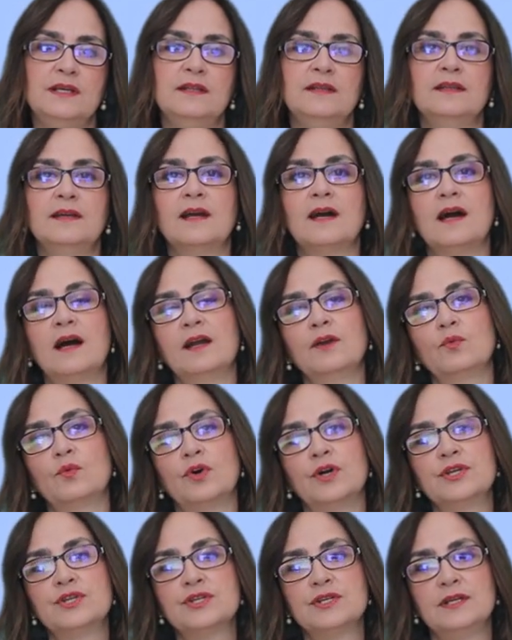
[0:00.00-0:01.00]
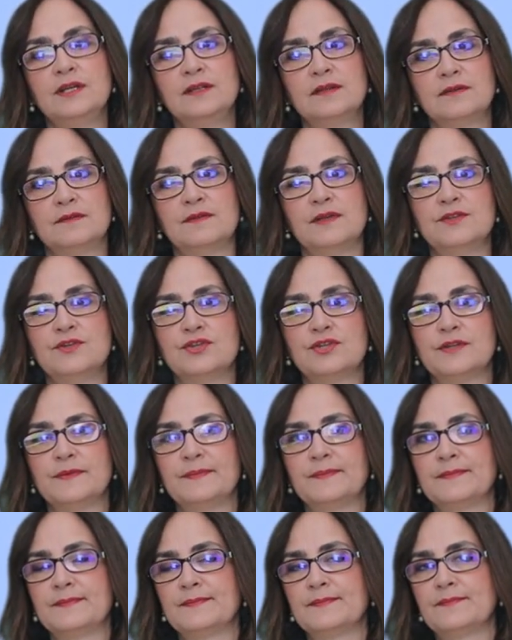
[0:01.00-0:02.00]
in the I-WOTCH
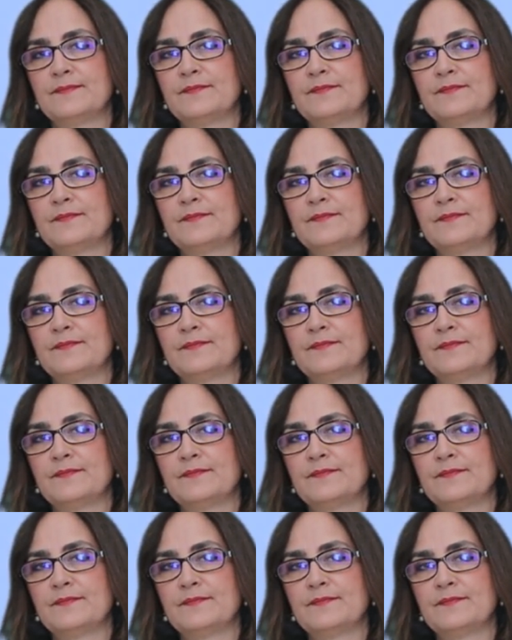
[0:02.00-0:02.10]
intervention.